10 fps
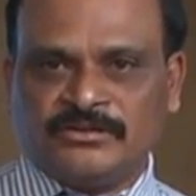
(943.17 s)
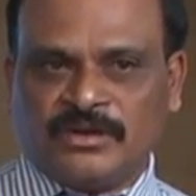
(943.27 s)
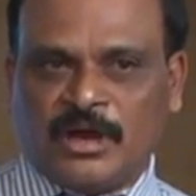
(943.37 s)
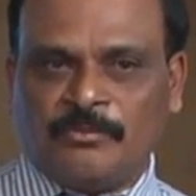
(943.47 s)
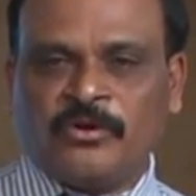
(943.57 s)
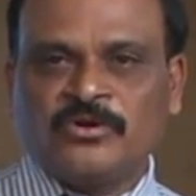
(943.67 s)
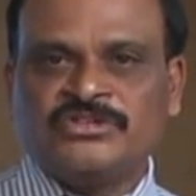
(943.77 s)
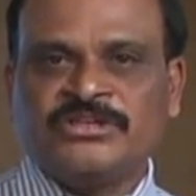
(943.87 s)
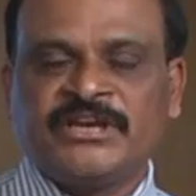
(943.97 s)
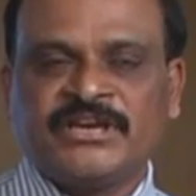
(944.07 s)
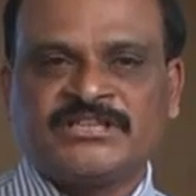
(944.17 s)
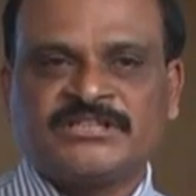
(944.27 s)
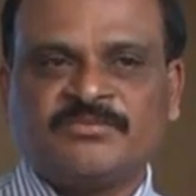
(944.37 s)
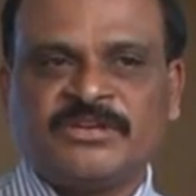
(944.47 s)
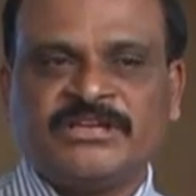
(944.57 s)
approaching a
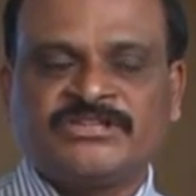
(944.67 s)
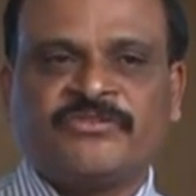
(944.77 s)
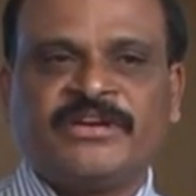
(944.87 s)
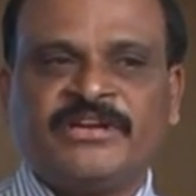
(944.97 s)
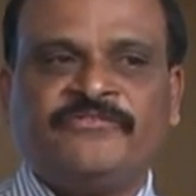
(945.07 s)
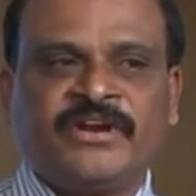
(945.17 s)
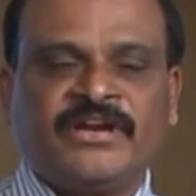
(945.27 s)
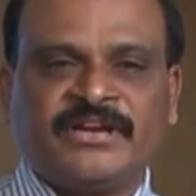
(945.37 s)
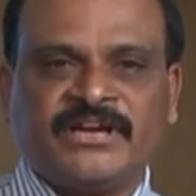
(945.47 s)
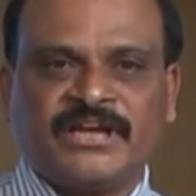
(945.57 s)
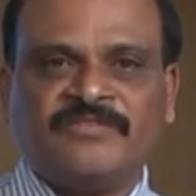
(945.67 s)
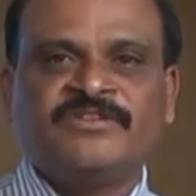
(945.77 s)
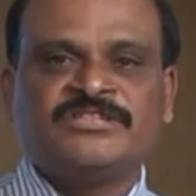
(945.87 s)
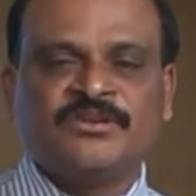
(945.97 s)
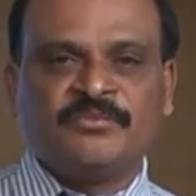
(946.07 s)
customer is quite difficult and
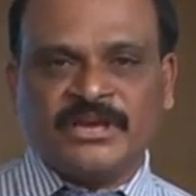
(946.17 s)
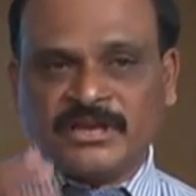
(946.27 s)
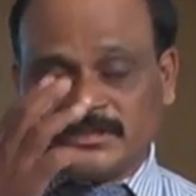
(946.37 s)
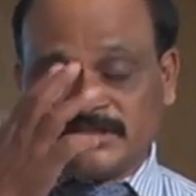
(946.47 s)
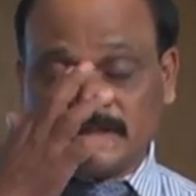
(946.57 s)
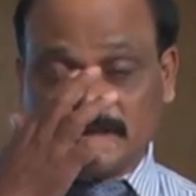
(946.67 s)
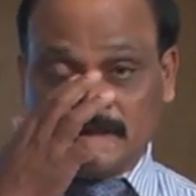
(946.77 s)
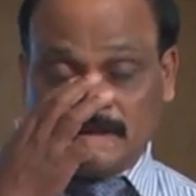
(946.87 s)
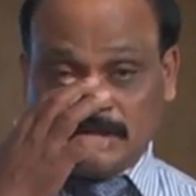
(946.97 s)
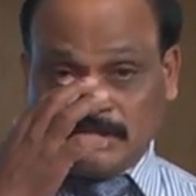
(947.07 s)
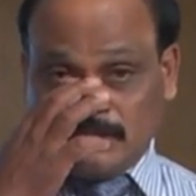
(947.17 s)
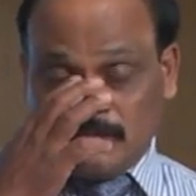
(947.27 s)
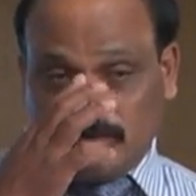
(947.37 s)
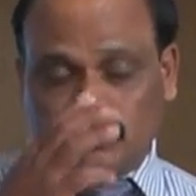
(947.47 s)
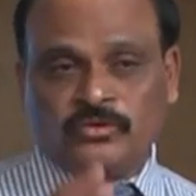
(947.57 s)
convincing, because
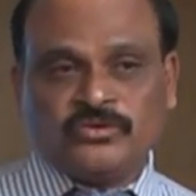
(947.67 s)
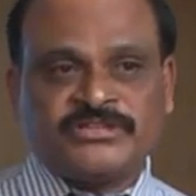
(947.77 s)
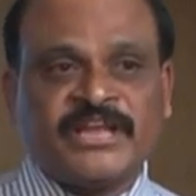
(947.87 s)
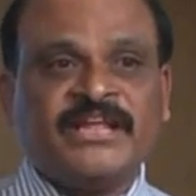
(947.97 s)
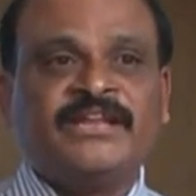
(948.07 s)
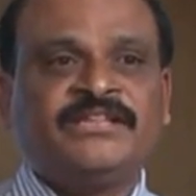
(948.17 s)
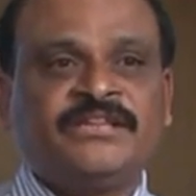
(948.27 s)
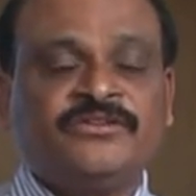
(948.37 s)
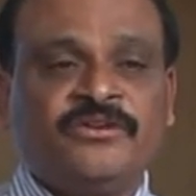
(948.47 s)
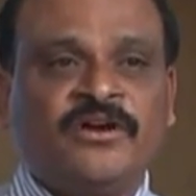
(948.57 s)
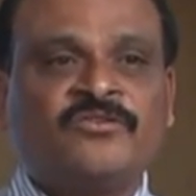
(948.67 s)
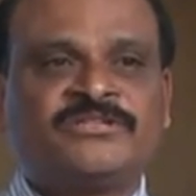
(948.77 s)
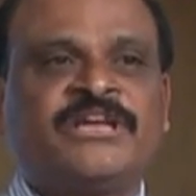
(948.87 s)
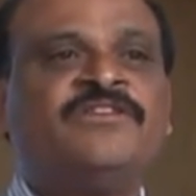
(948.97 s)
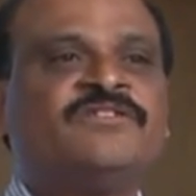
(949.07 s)
to sell anything you have to
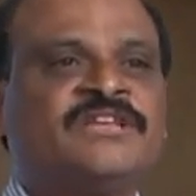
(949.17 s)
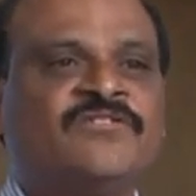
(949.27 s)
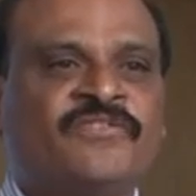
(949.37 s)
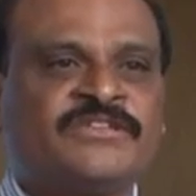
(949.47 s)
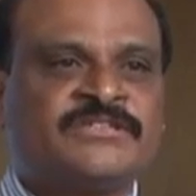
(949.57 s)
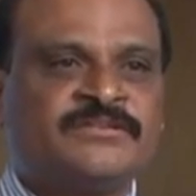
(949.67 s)
sell yourself first.